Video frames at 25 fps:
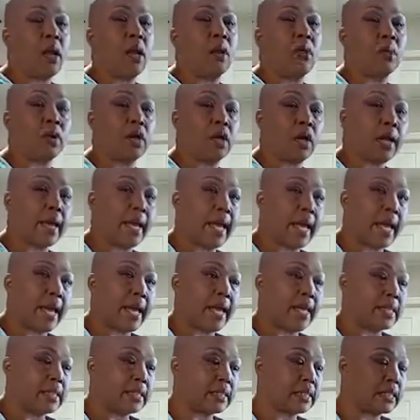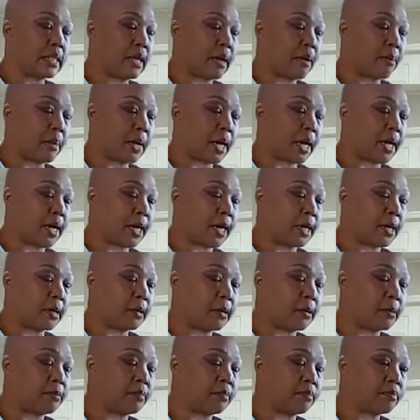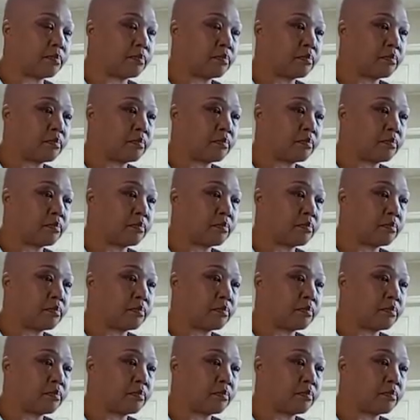I'm gonna add some